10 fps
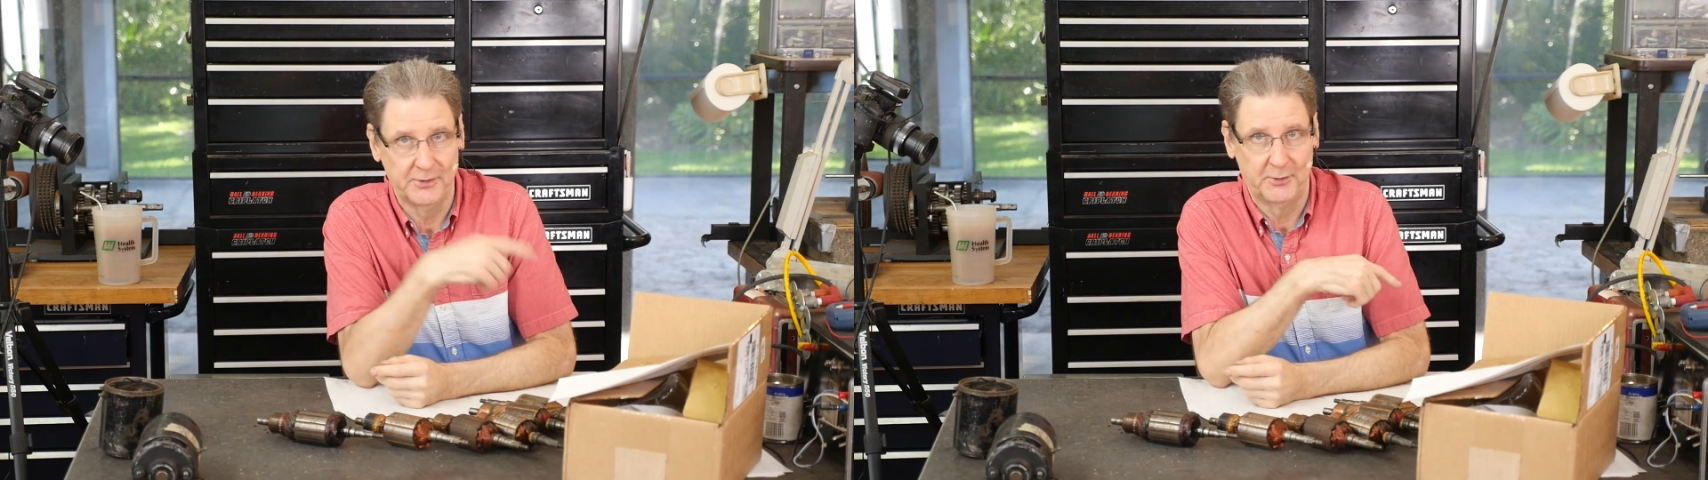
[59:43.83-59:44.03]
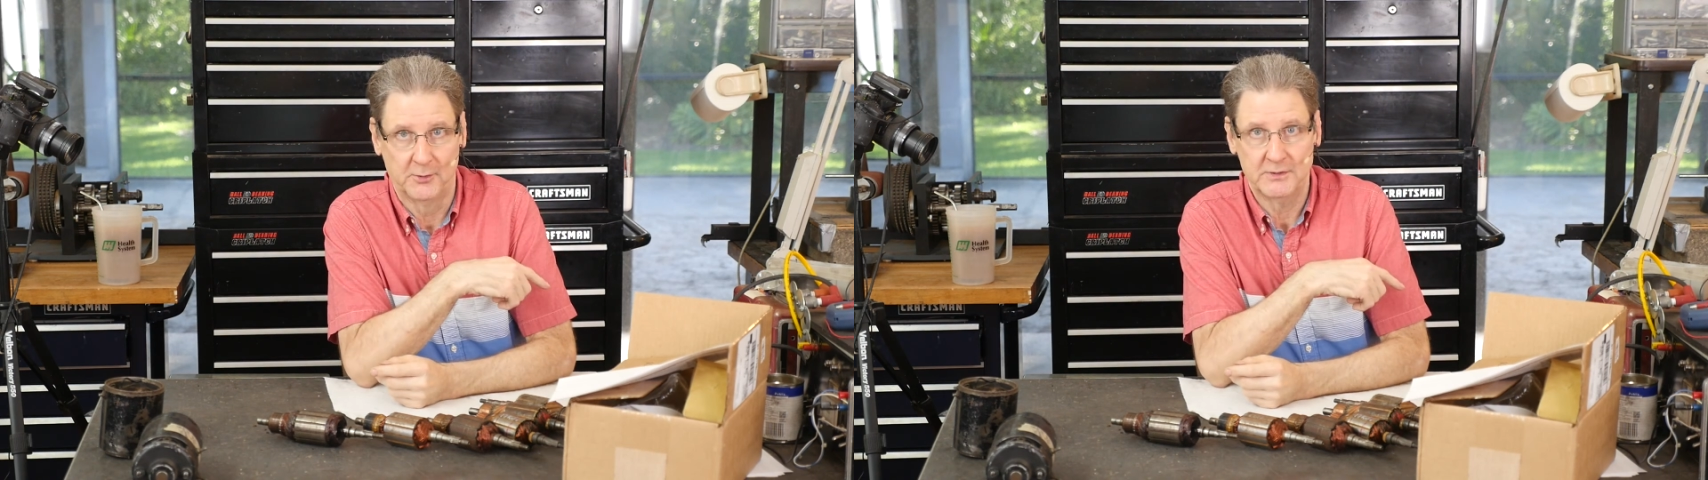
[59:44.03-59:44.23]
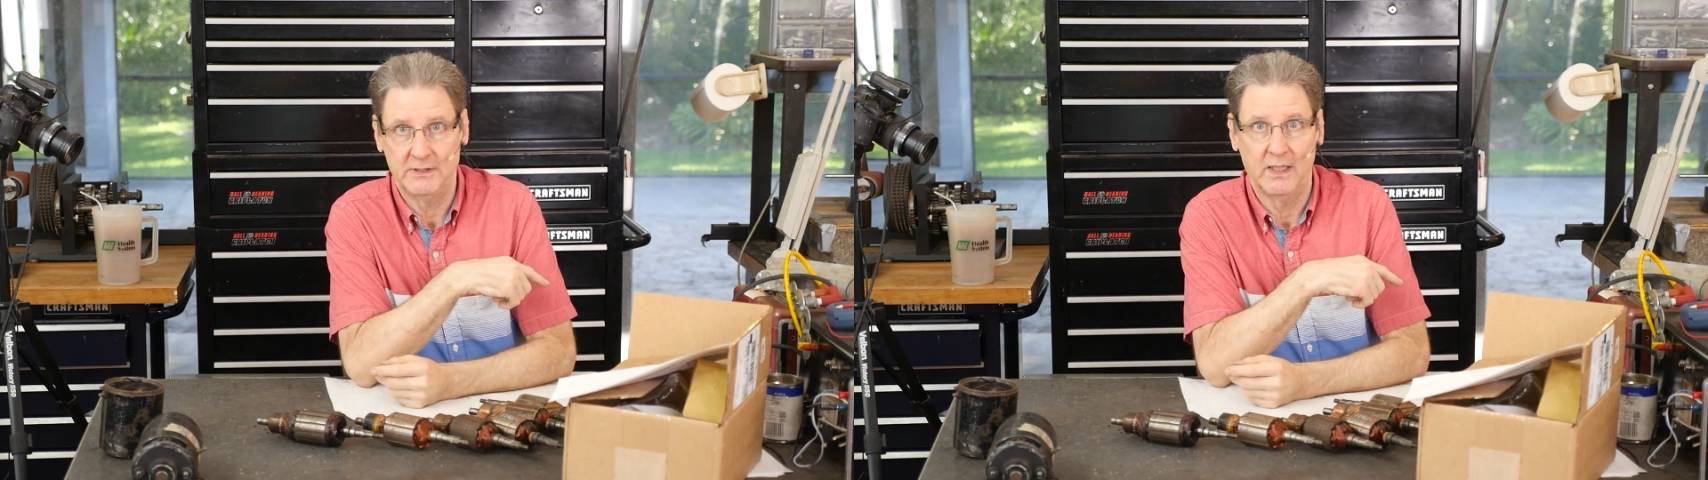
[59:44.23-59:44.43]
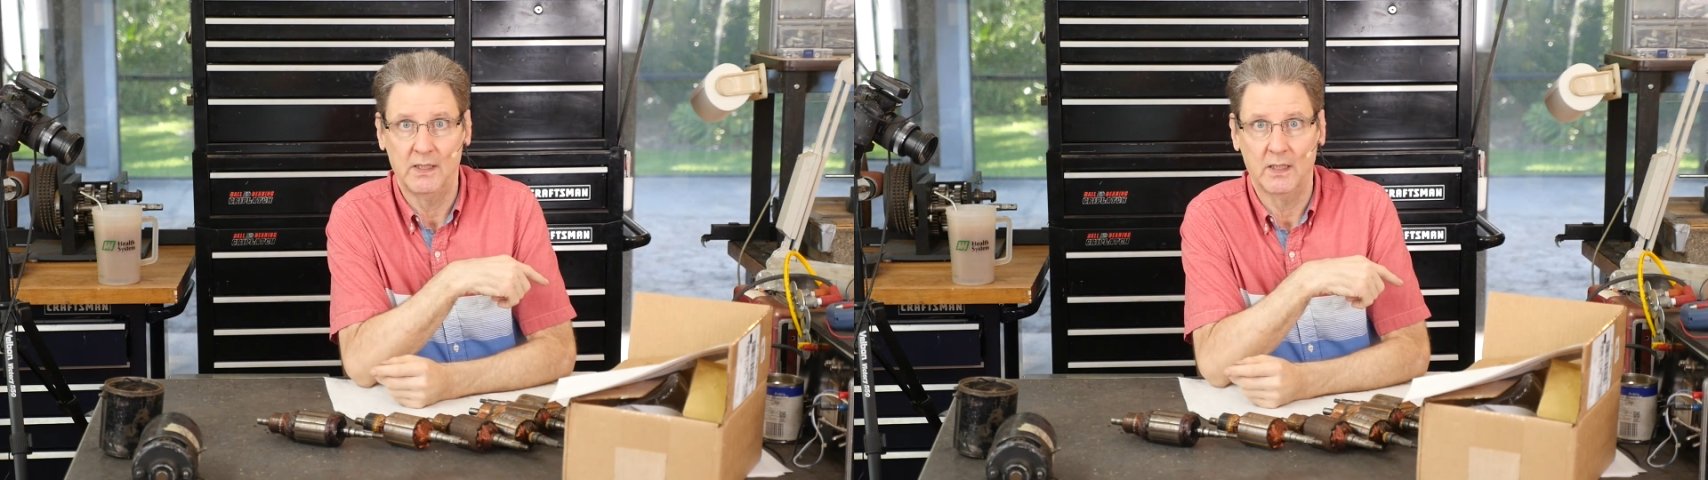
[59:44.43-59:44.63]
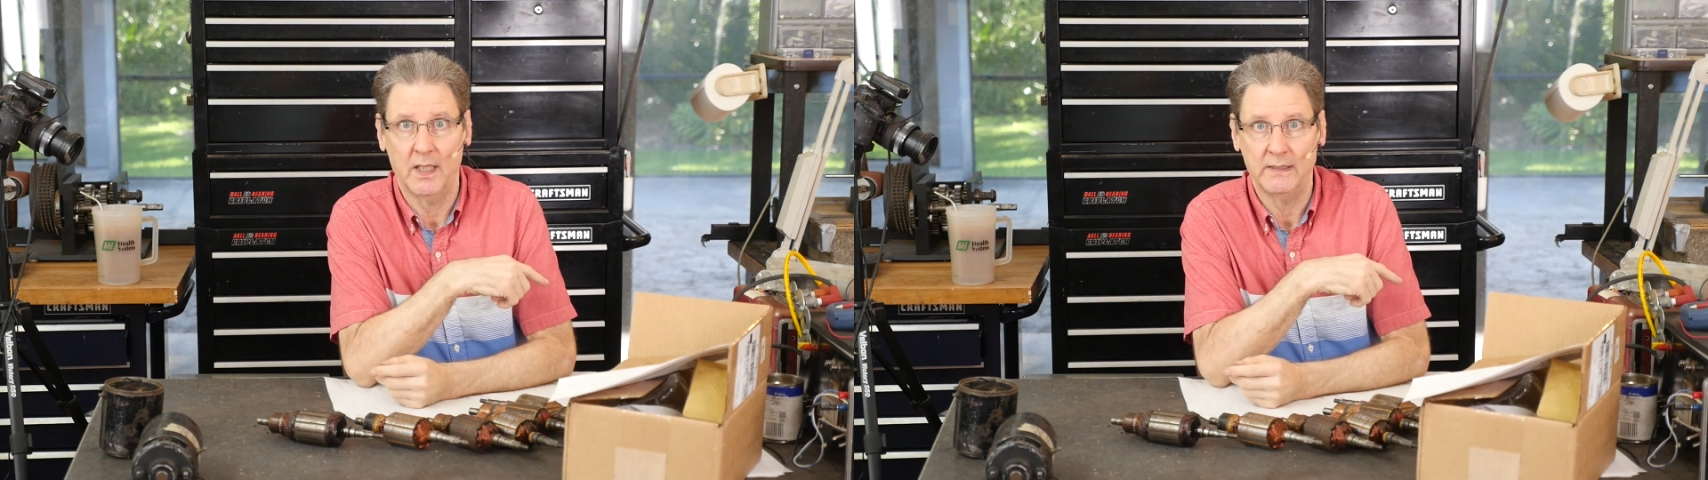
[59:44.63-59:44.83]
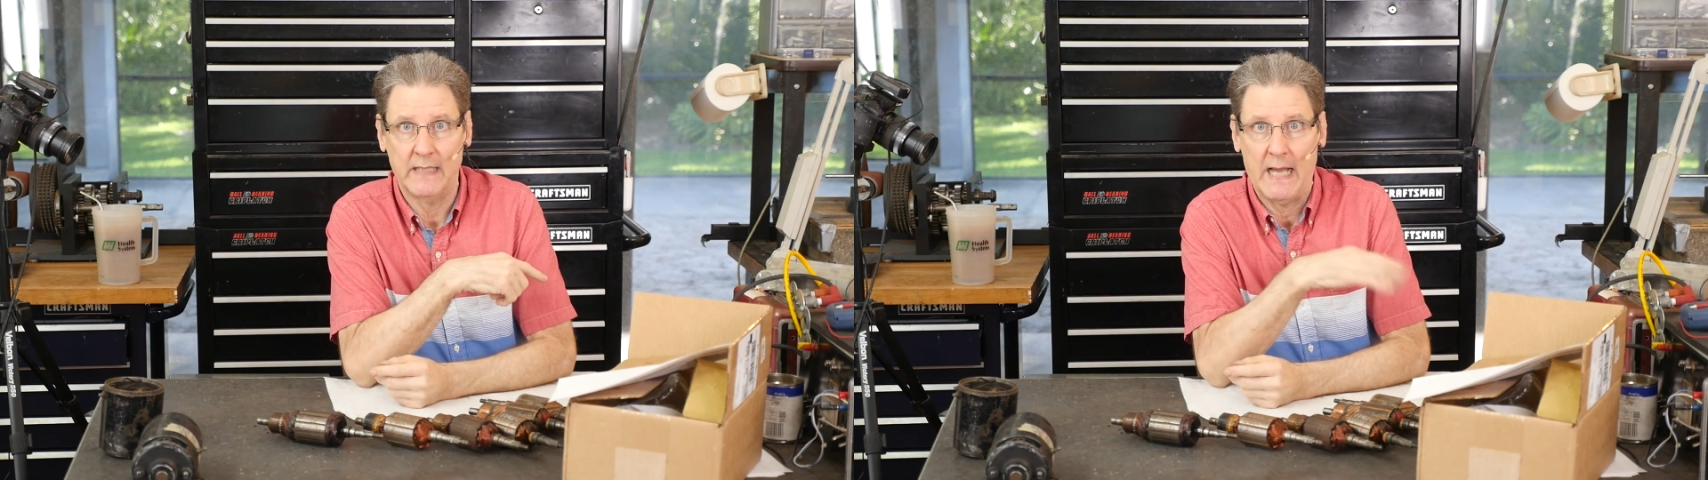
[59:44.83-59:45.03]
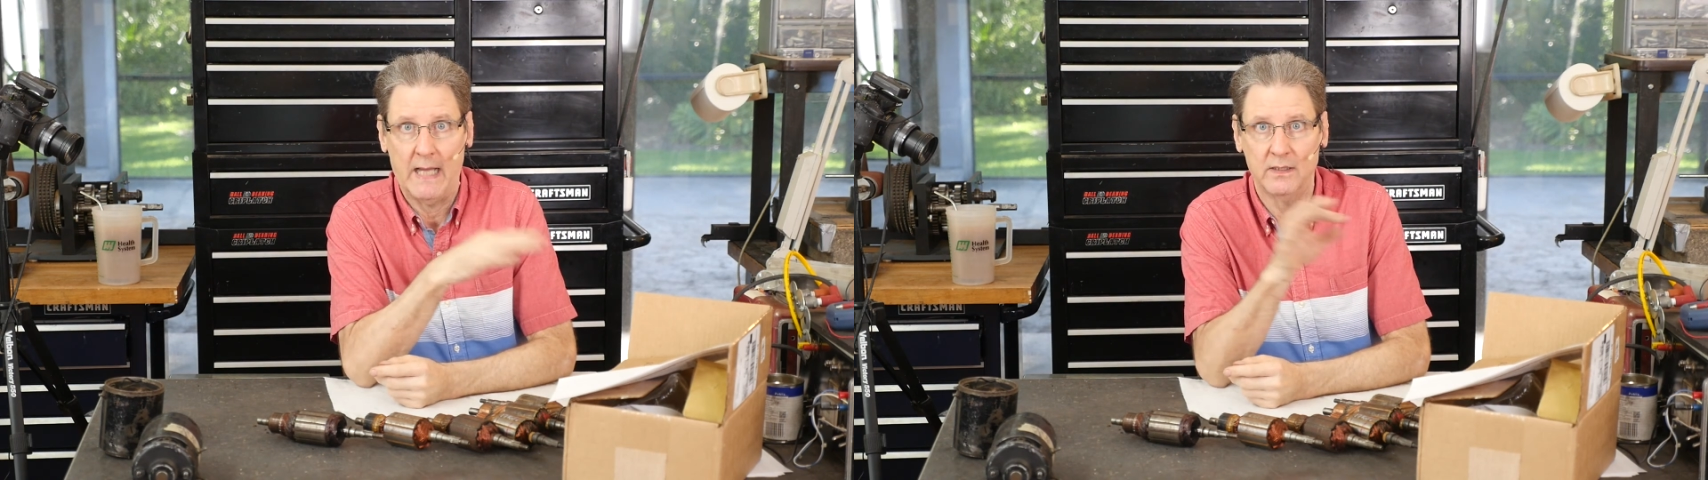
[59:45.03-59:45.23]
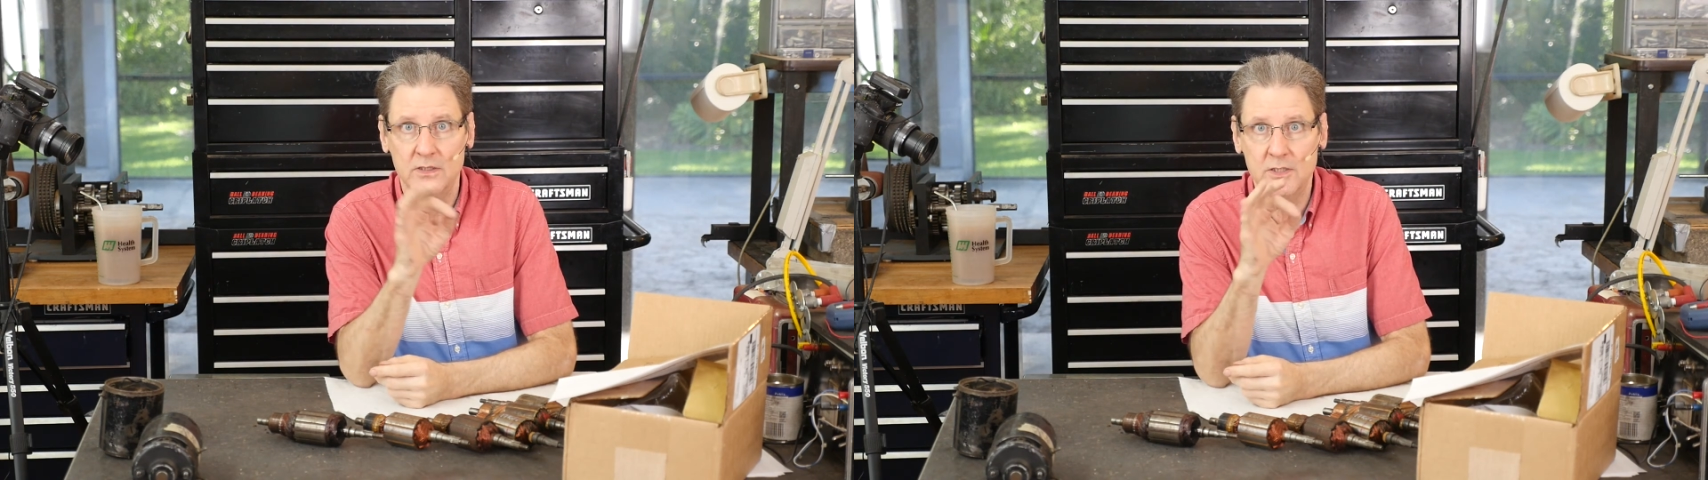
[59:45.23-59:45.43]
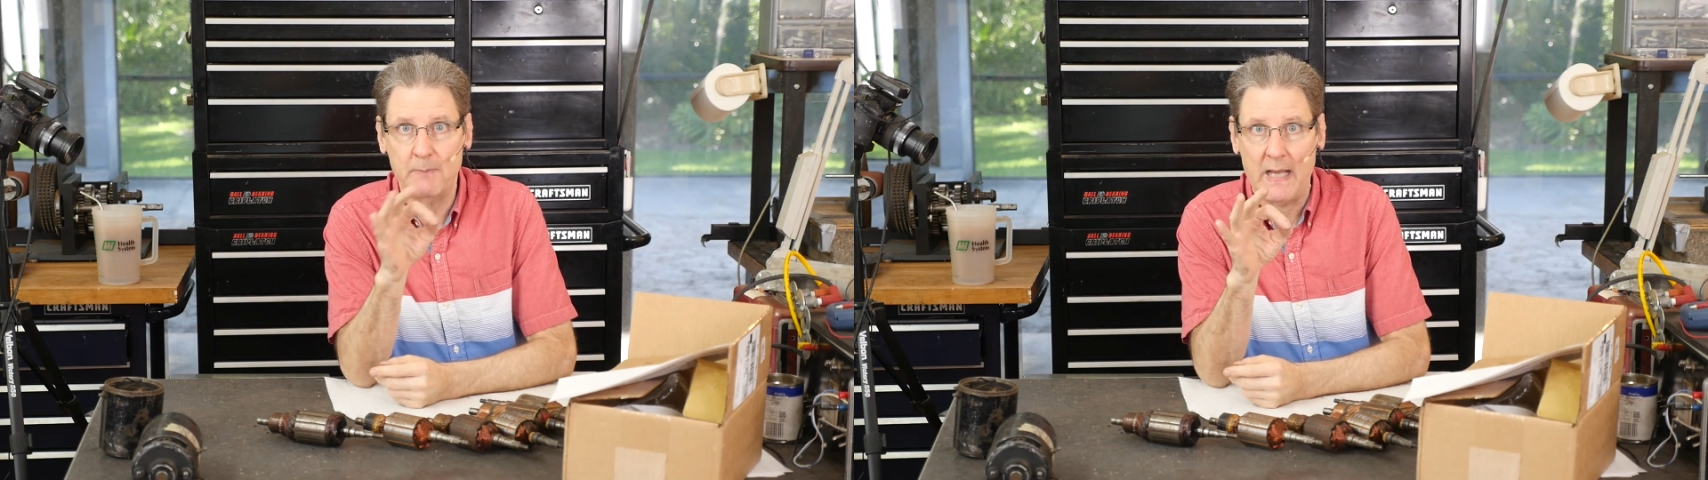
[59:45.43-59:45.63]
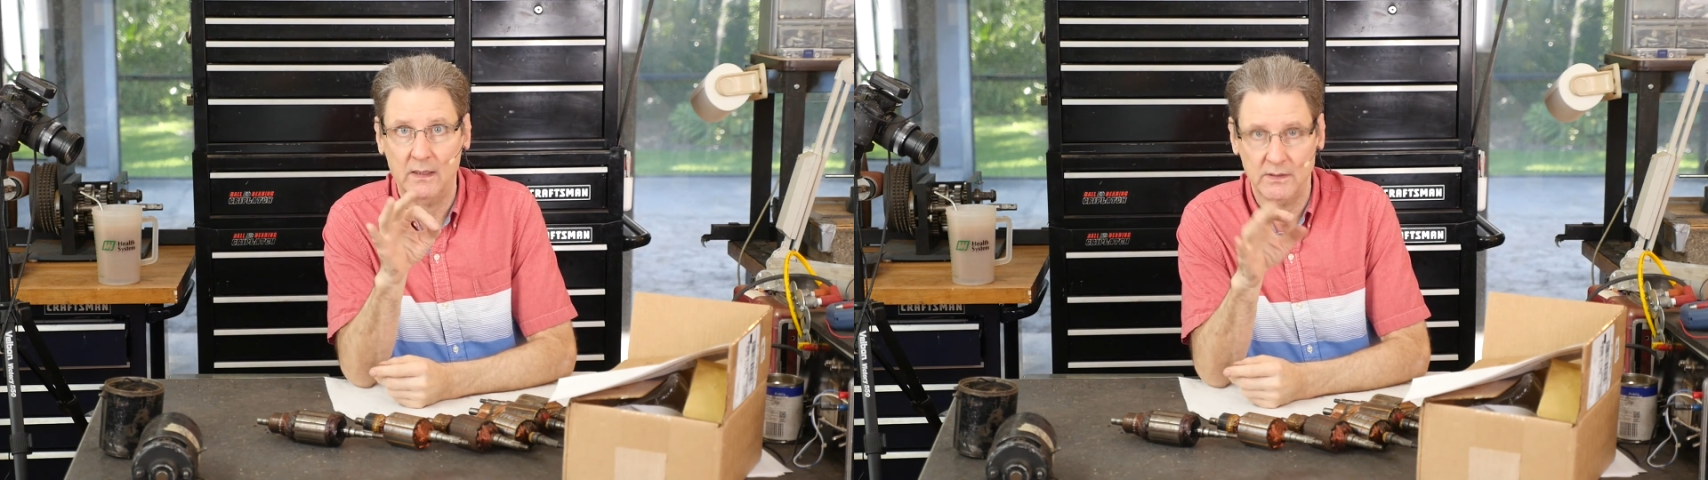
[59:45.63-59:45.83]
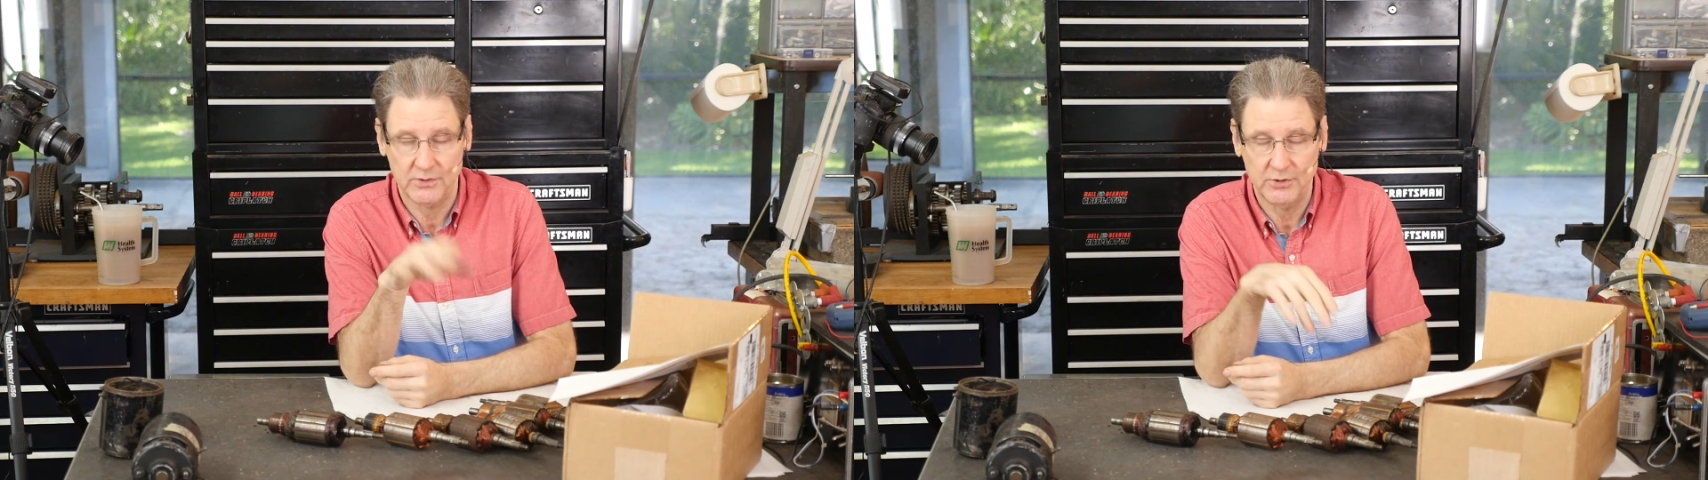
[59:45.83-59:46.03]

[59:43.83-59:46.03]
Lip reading: you don't see anything like that, spotless.